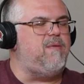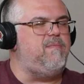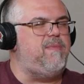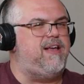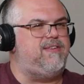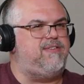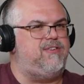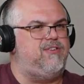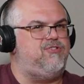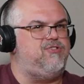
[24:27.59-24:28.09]

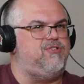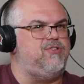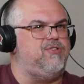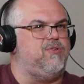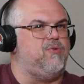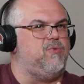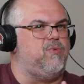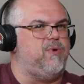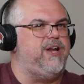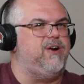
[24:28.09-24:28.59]
message to
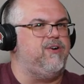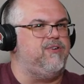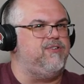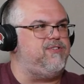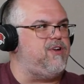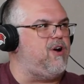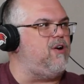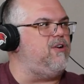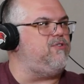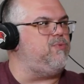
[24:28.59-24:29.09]
the reader
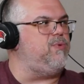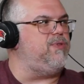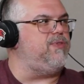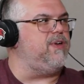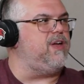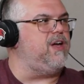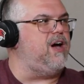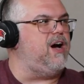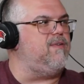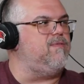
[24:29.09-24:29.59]
starts with the
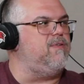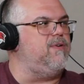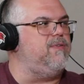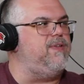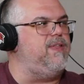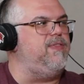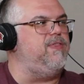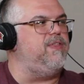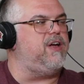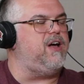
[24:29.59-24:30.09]
cover,
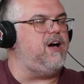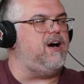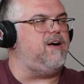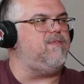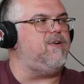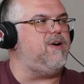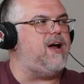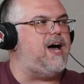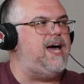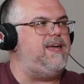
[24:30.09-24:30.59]
then the
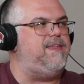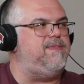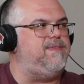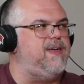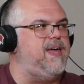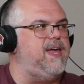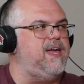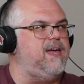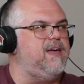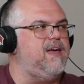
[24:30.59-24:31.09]
cover, I
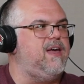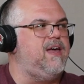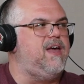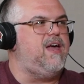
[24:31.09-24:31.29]
think,